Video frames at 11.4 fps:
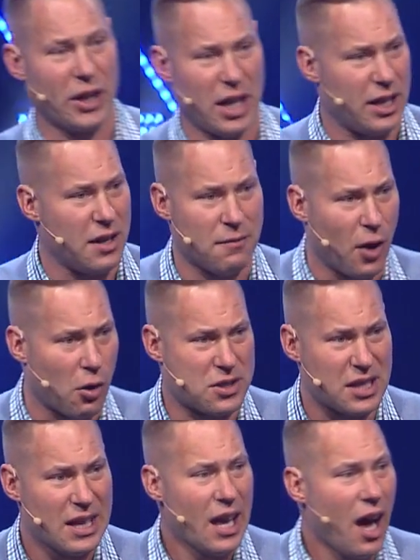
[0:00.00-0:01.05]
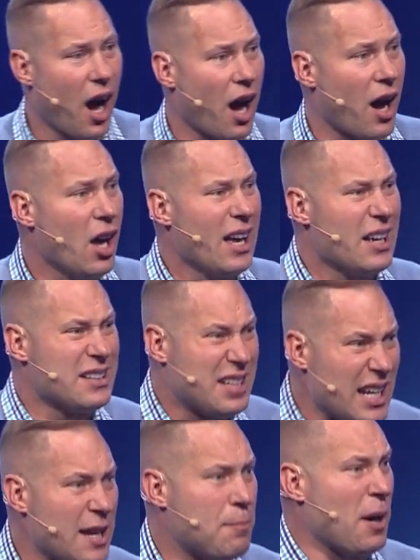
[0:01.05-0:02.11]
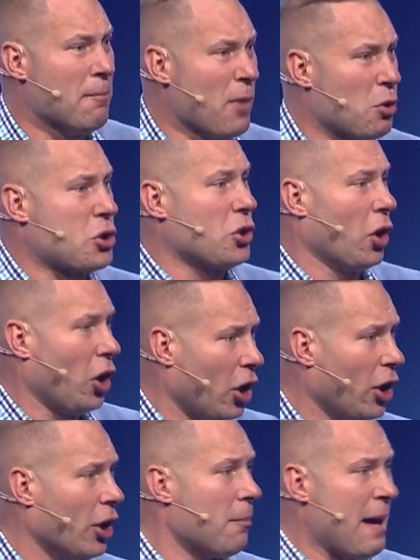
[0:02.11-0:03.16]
It invokes deep emotional hurt.